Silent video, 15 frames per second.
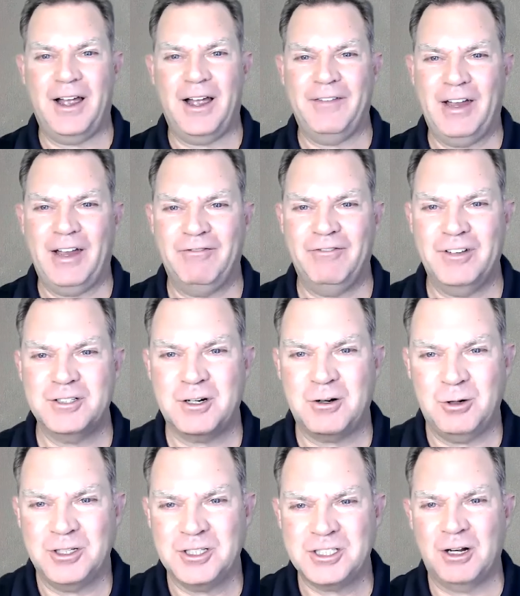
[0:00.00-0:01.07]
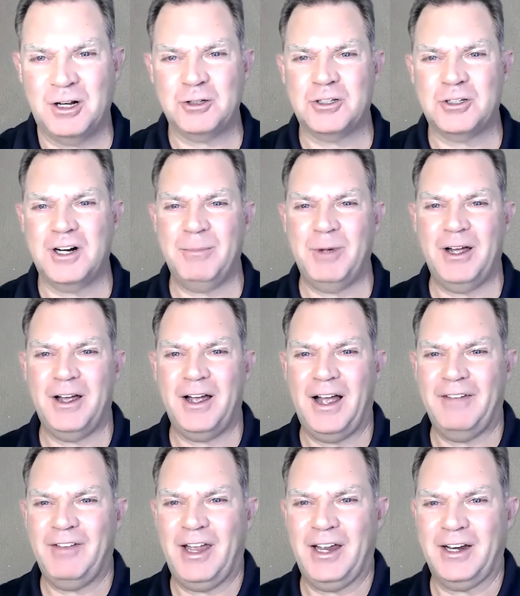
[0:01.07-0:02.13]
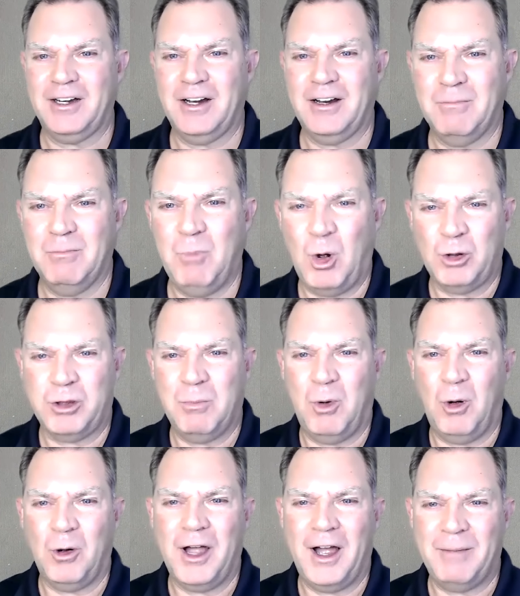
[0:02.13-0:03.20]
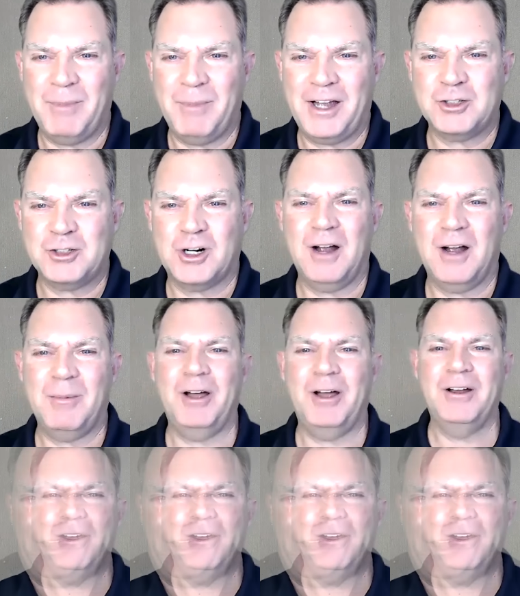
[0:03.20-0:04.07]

I've had physical assault trauma, I've had multiple combat trauma.